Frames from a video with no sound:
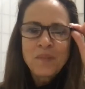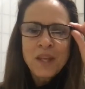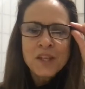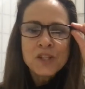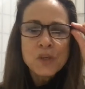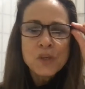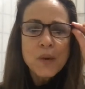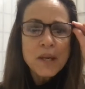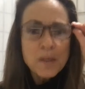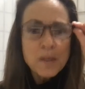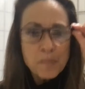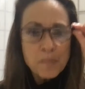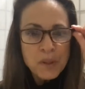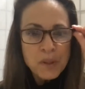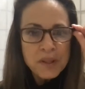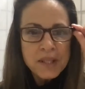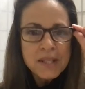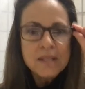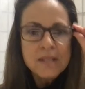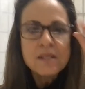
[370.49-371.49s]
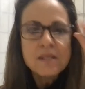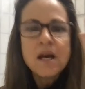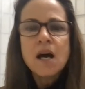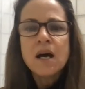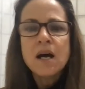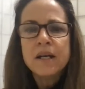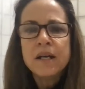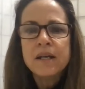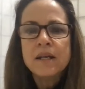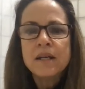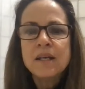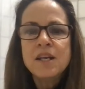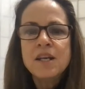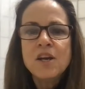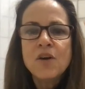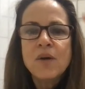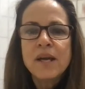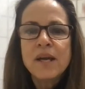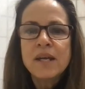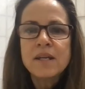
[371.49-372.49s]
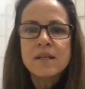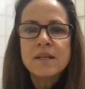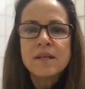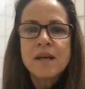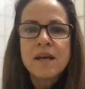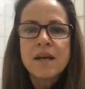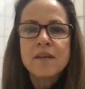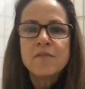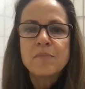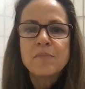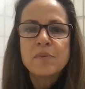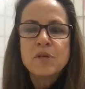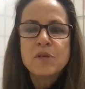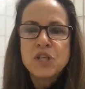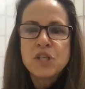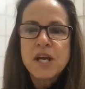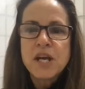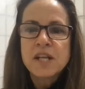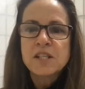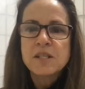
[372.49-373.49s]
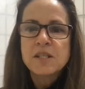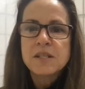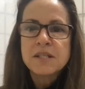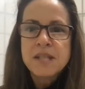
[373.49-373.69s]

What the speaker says: So I can put these on, I can kind of project